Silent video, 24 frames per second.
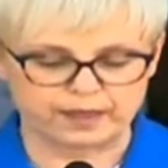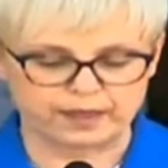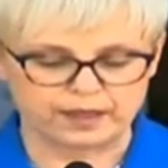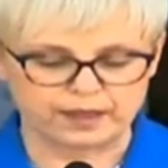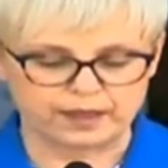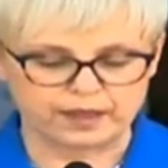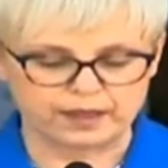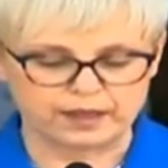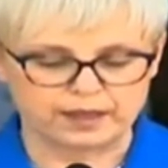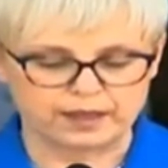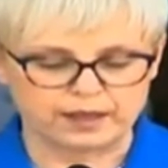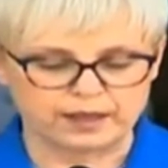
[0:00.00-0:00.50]

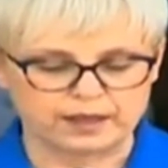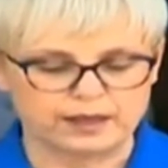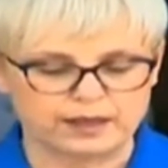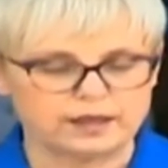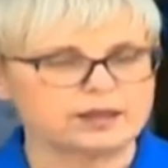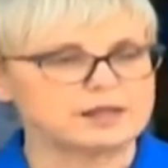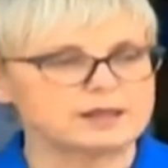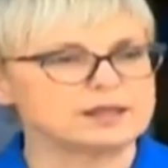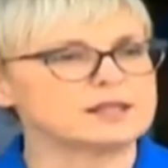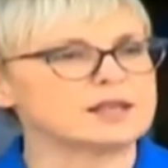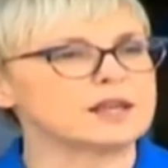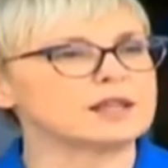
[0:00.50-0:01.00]
I
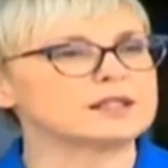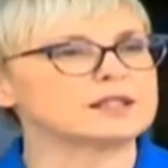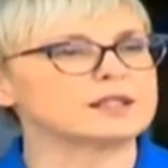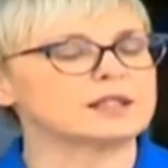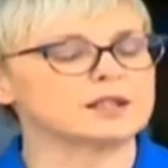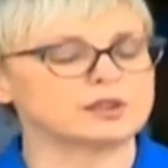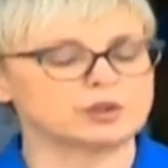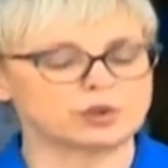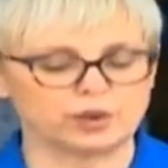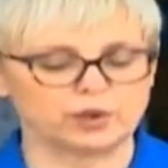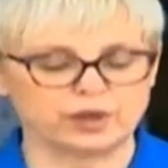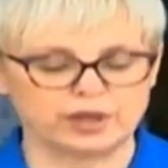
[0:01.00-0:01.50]
stand here
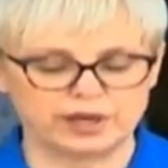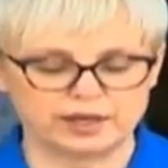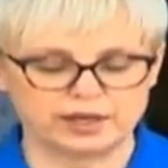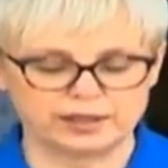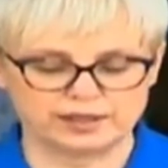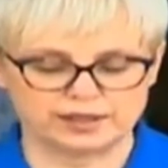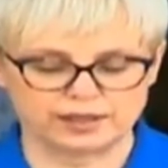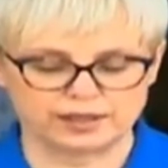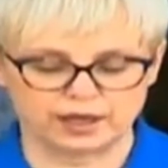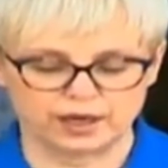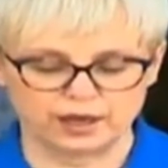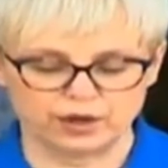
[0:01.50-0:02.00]
before
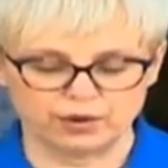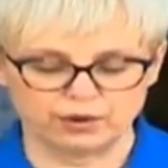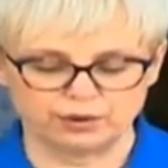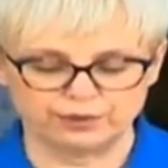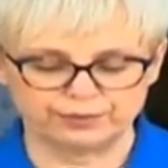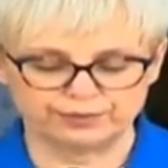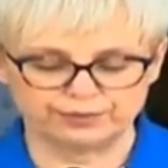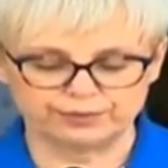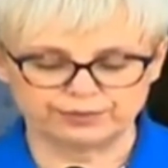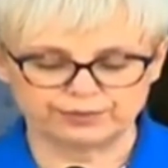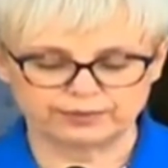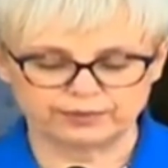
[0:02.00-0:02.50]
you,
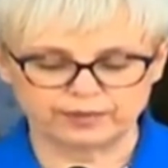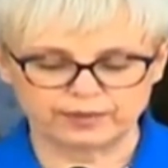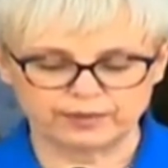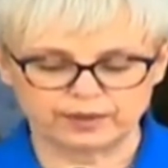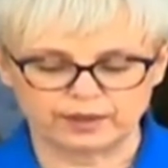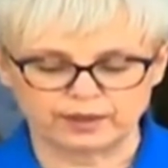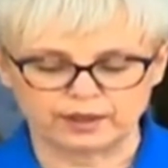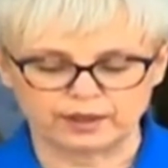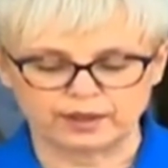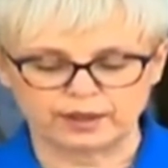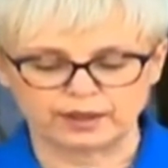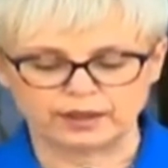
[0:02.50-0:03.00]

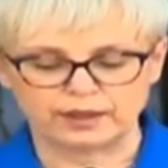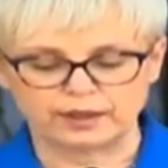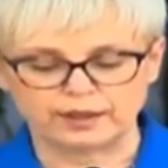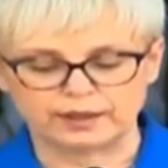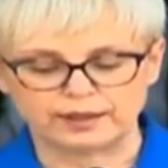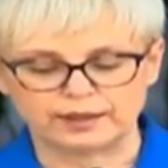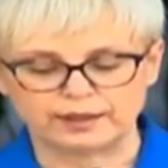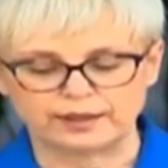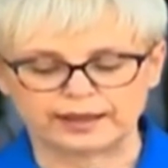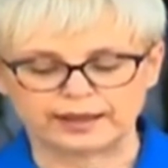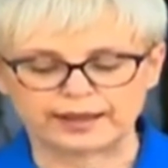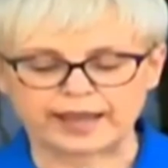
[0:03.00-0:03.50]
deeply
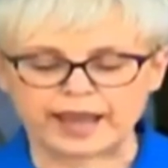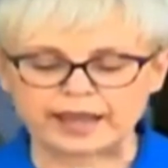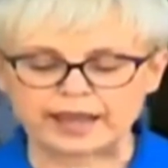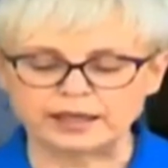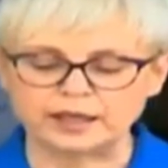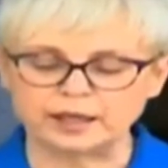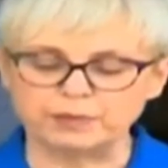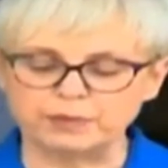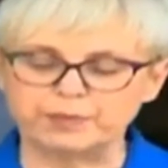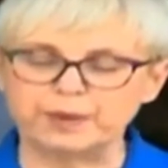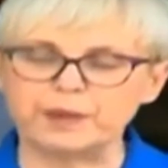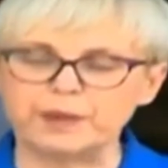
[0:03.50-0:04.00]
honored
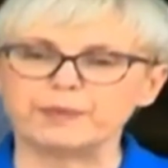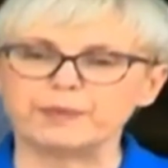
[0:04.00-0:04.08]
by the